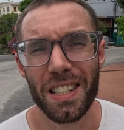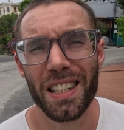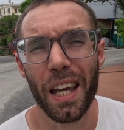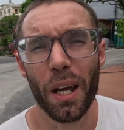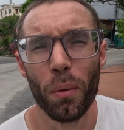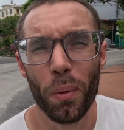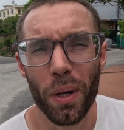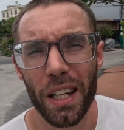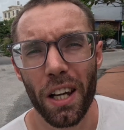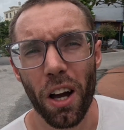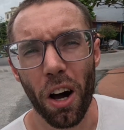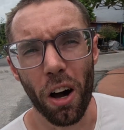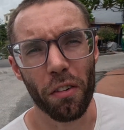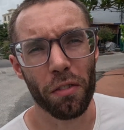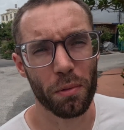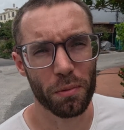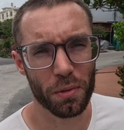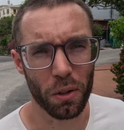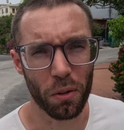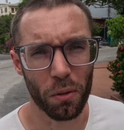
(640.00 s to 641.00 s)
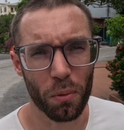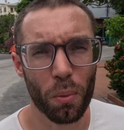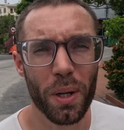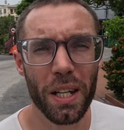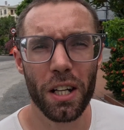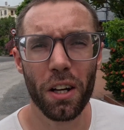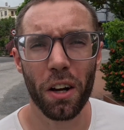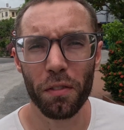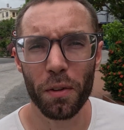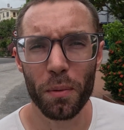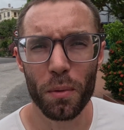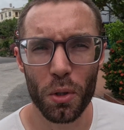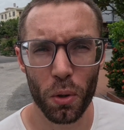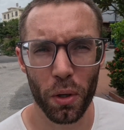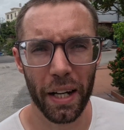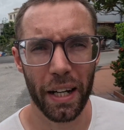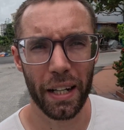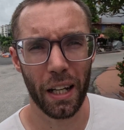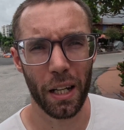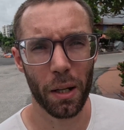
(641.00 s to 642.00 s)
say week off, sort of week off from
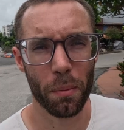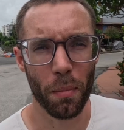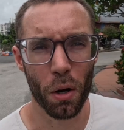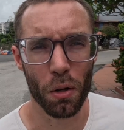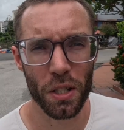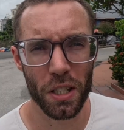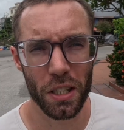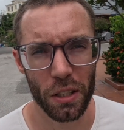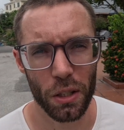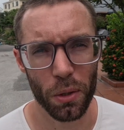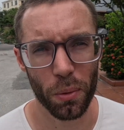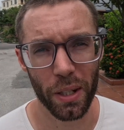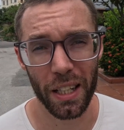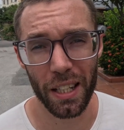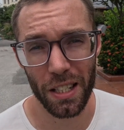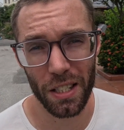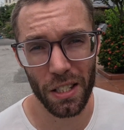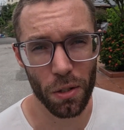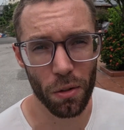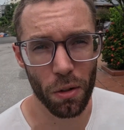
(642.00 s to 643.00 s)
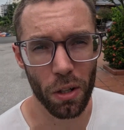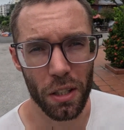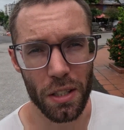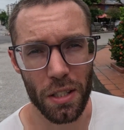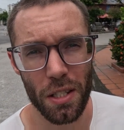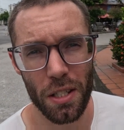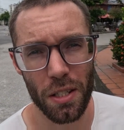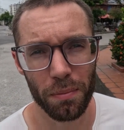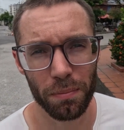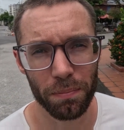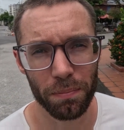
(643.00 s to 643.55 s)
training, mostly doing easy runs.